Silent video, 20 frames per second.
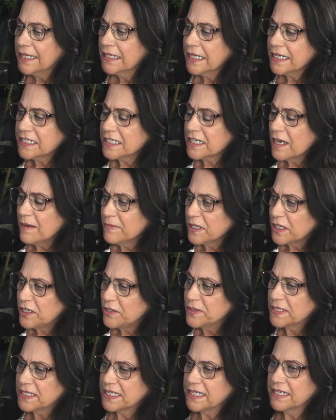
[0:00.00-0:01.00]
I'd like to come to
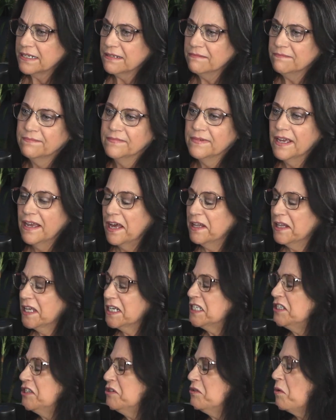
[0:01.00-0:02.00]
Houston. I'd
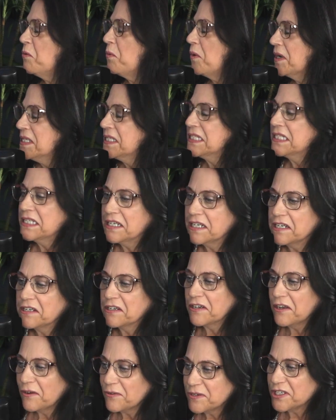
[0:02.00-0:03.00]
like to do a one-city
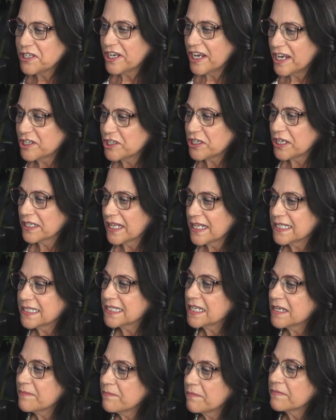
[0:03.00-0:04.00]
negotiation.
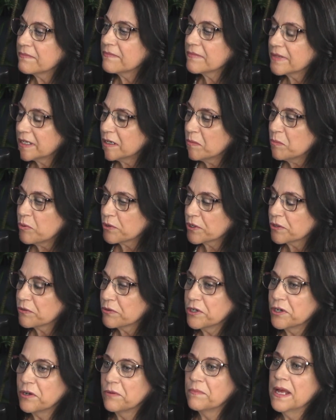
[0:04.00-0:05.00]
Let's sit in a
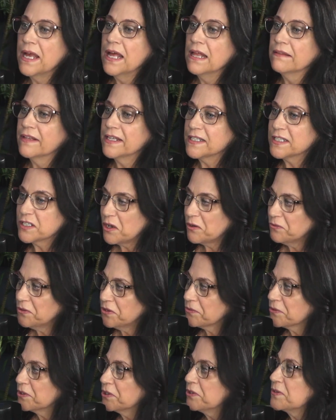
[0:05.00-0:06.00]
boardroom. Let's go
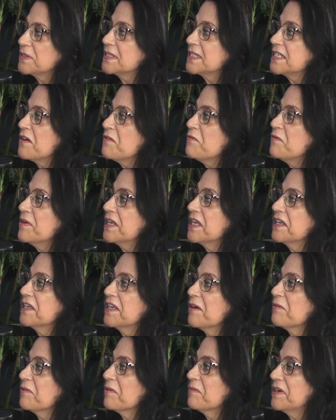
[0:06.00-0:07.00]
through, see if we can
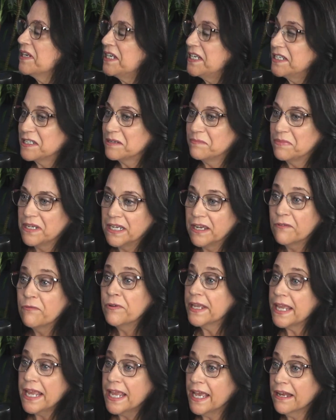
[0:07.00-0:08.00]
get where we need to be. If
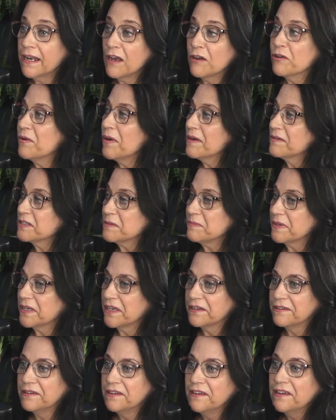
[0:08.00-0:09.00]
we can't, I'll go out to
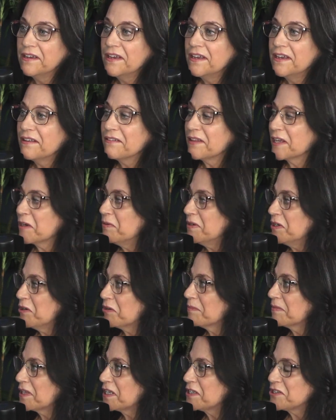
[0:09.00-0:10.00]
bid like we
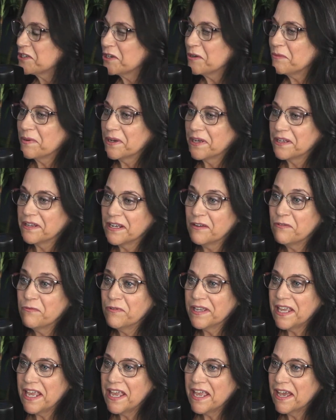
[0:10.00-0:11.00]
normally do. But
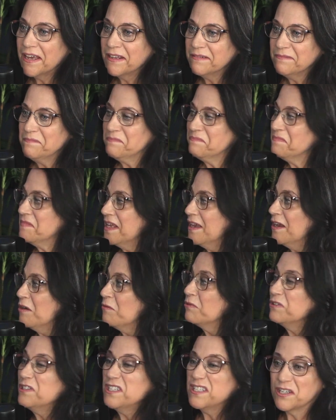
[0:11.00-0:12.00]
if we can,
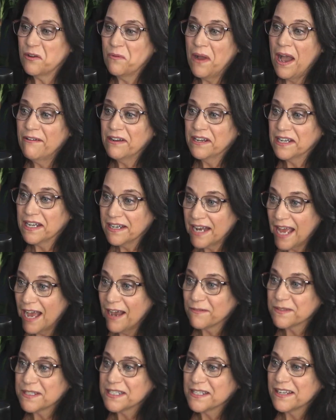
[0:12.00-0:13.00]
we'll just go out and
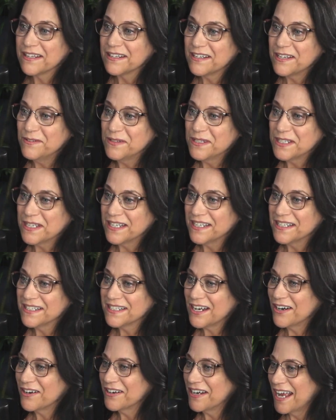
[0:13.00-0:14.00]
announce that Houston
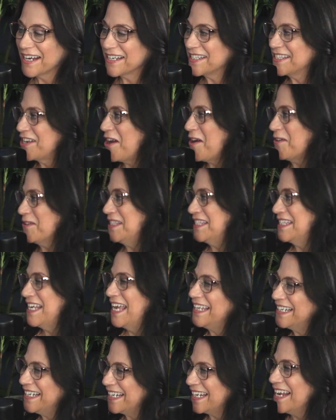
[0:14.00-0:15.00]
is our next host
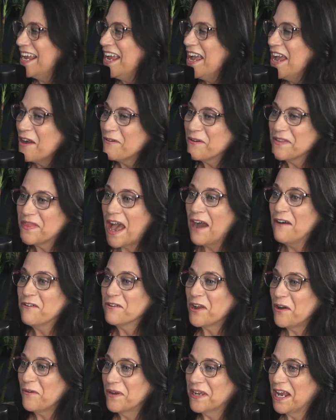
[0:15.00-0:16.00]
city
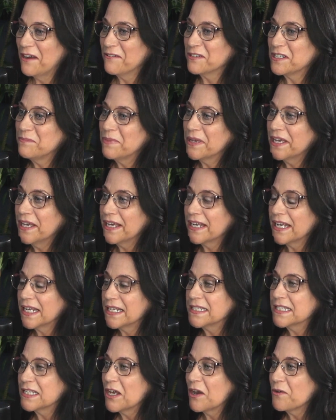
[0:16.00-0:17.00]
without going out to bid.
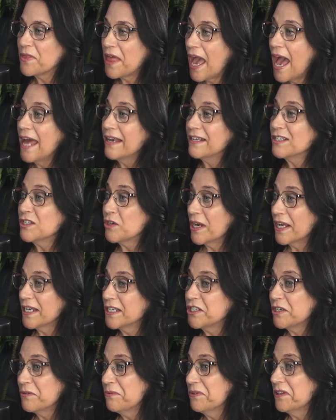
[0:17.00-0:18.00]
And so that
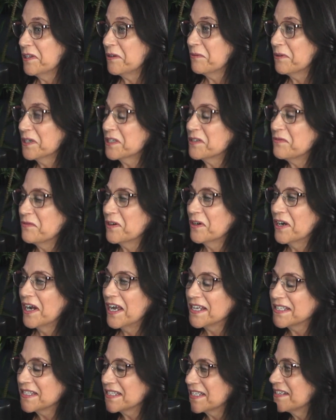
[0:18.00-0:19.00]
strategy really worked for
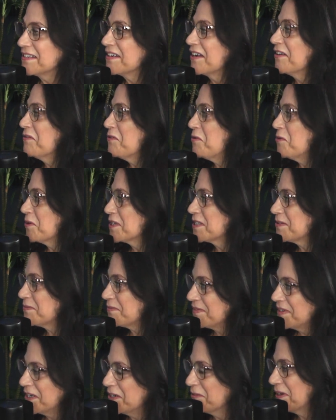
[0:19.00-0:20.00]
us. And of course,
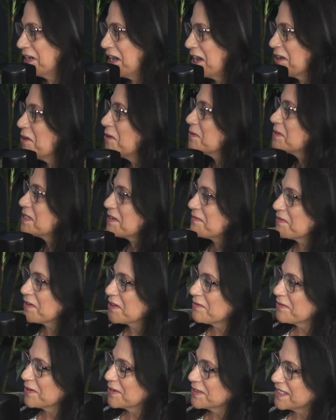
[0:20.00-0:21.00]
here we are hosting
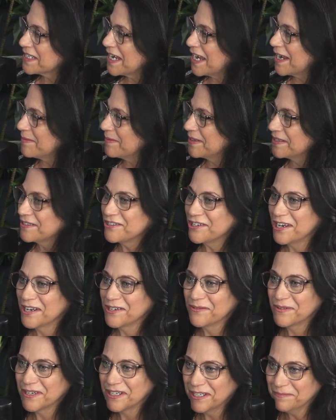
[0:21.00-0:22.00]
for the first time in
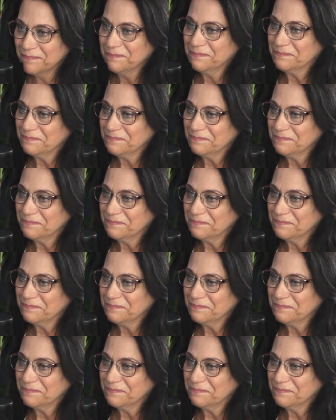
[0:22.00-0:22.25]
January.